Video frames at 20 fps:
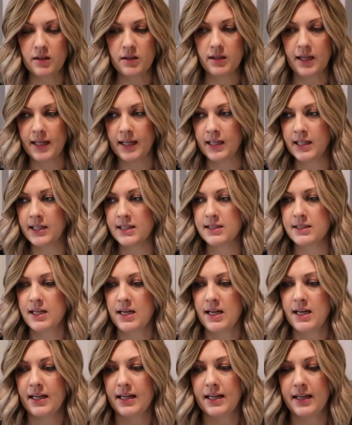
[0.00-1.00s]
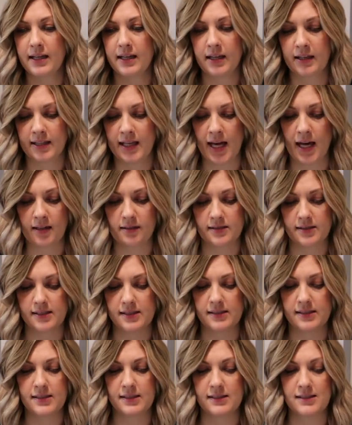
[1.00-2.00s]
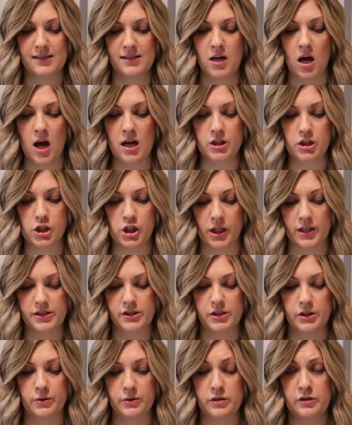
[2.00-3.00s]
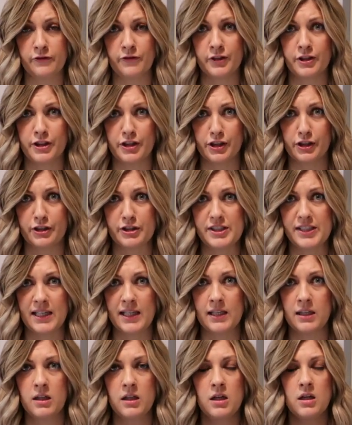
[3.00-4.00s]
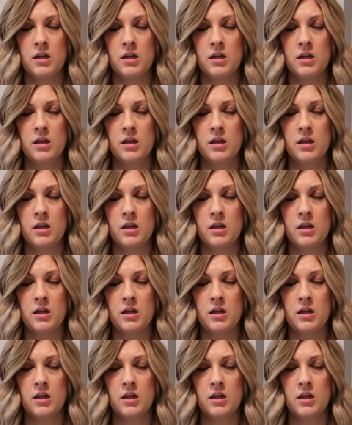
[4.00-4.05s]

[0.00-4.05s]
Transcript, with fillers: And again, since it's not just used for nursing,